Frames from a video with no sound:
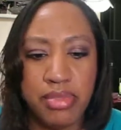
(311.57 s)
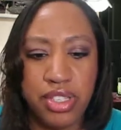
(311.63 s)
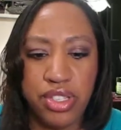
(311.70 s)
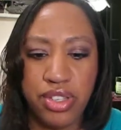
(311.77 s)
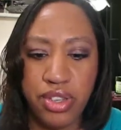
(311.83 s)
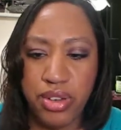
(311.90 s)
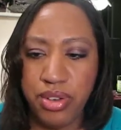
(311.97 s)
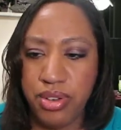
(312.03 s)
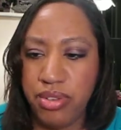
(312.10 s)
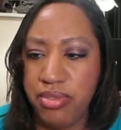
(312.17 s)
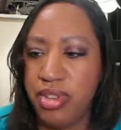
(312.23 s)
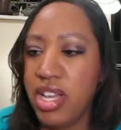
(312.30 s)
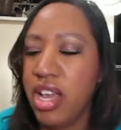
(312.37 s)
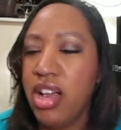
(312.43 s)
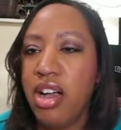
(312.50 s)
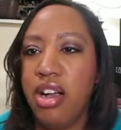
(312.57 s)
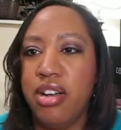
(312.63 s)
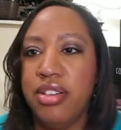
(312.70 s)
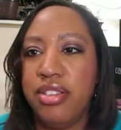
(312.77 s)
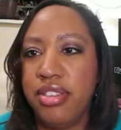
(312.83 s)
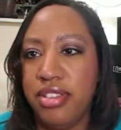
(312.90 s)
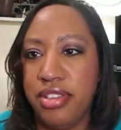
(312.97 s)
So
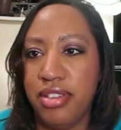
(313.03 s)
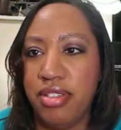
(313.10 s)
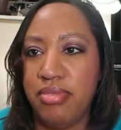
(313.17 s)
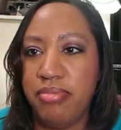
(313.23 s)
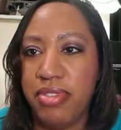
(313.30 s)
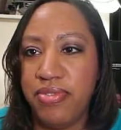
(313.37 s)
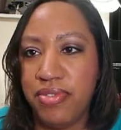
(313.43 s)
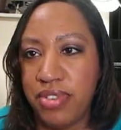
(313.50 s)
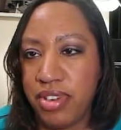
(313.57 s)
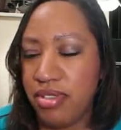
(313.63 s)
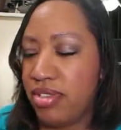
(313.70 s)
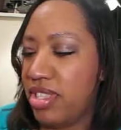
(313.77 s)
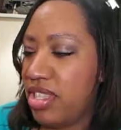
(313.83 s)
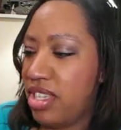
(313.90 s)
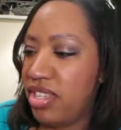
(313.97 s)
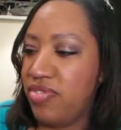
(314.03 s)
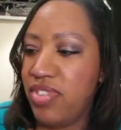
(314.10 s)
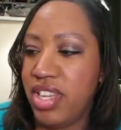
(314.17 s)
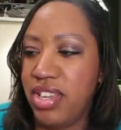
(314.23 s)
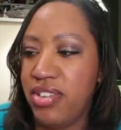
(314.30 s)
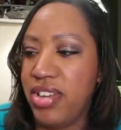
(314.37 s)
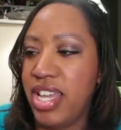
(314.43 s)
also, before this
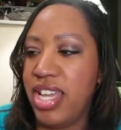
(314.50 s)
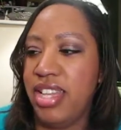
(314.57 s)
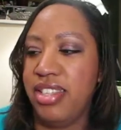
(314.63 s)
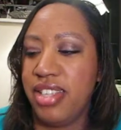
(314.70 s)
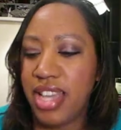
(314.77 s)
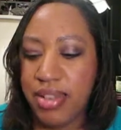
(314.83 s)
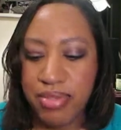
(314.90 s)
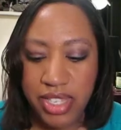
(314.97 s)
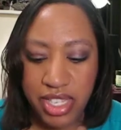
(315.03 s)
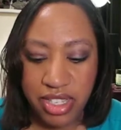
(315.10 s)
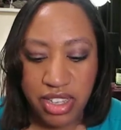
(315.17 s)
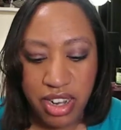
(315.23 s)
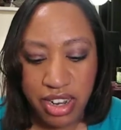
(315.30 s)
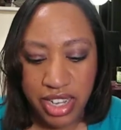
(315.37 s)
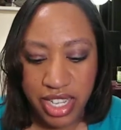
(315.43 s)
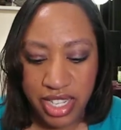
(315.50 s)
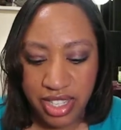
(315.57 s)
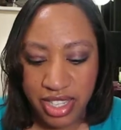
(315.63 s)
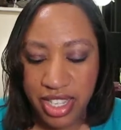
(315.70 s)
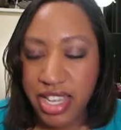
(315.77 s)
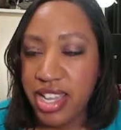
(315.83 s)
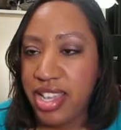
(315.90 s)
video ends, I was in Target
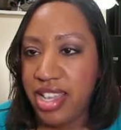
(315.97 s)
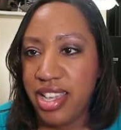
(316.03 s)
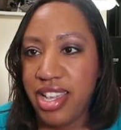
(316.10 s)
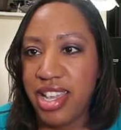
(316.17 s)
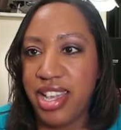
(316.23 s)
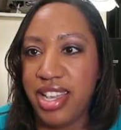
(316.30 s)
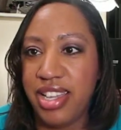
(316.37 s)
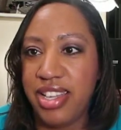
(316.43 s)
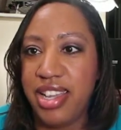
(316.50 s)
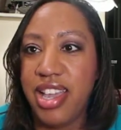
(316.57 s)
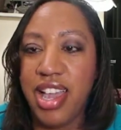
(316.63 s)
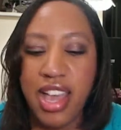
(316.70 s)
today and